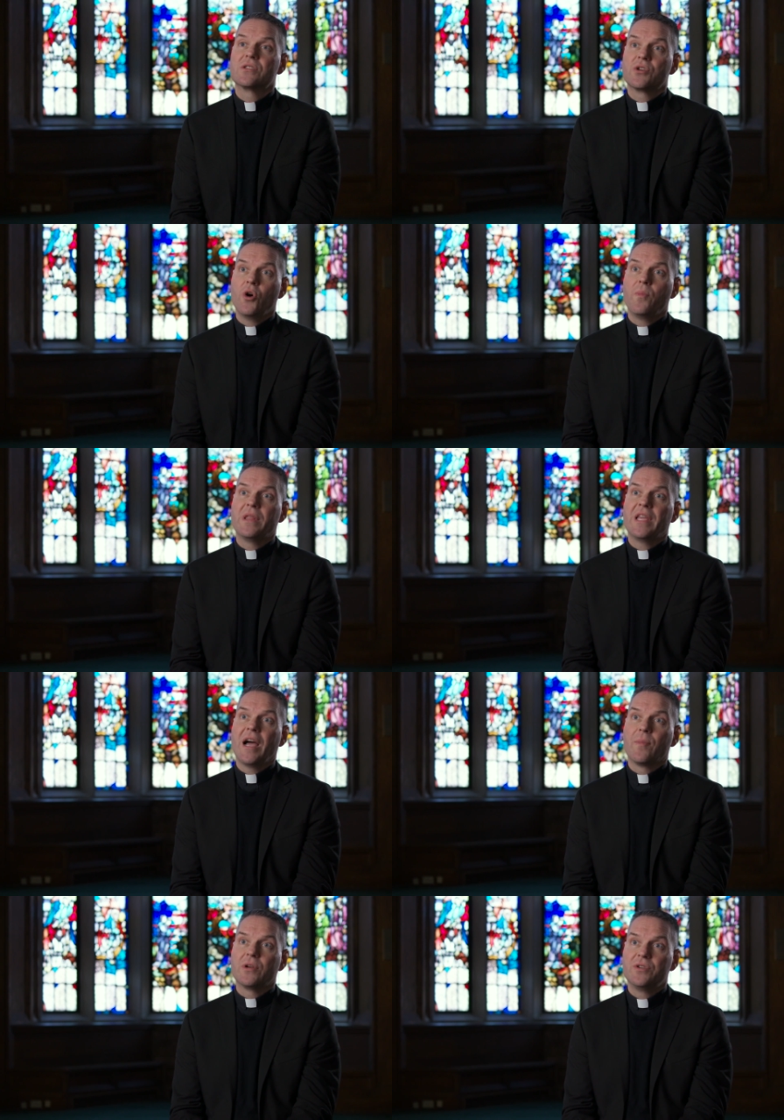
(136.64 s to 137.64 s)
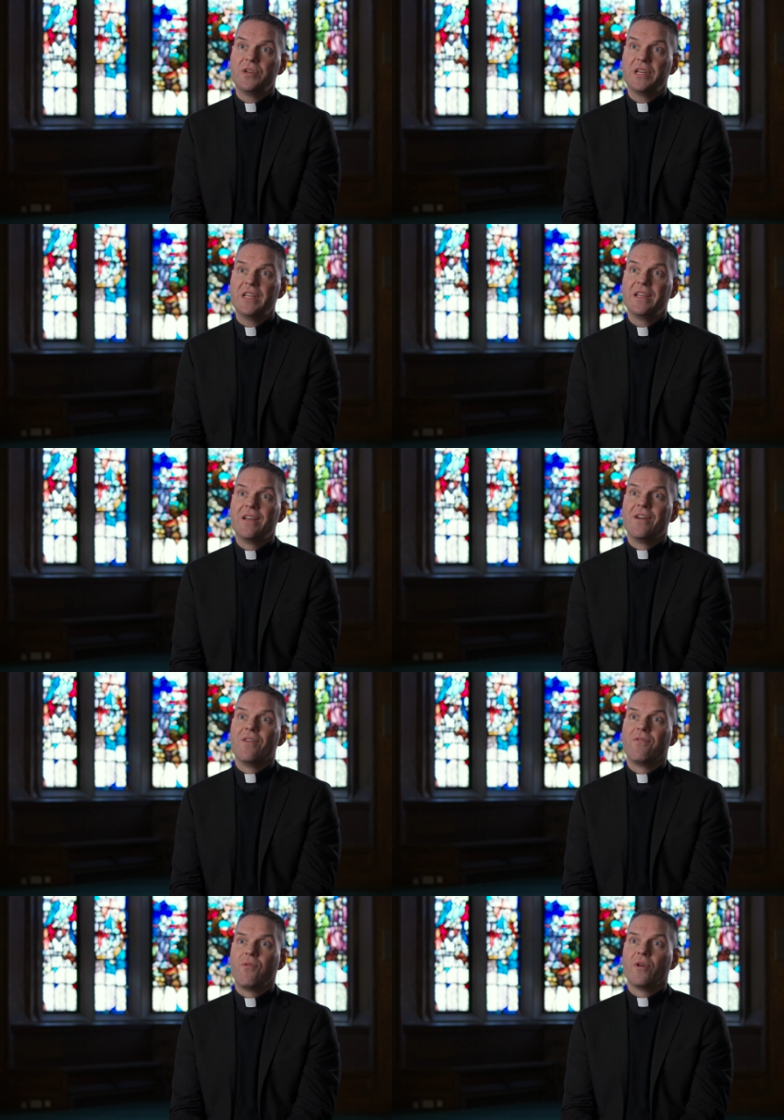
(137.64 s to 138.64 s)
scope and the opportunity
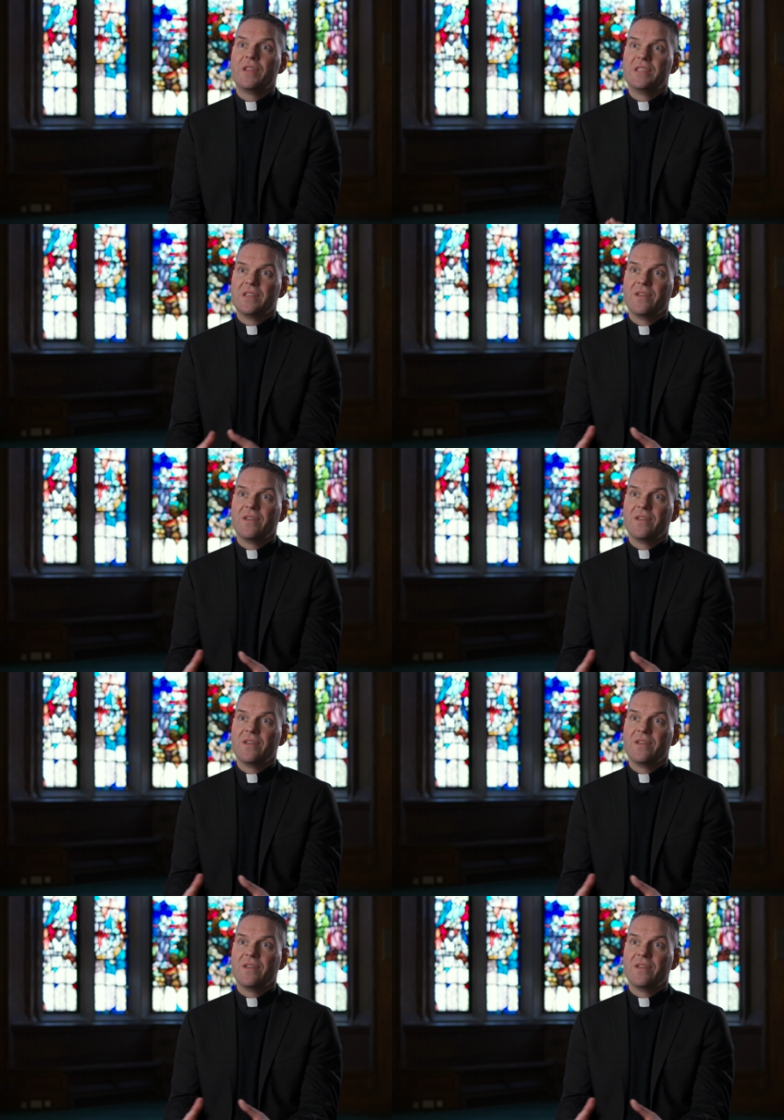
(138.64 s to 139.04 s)
for these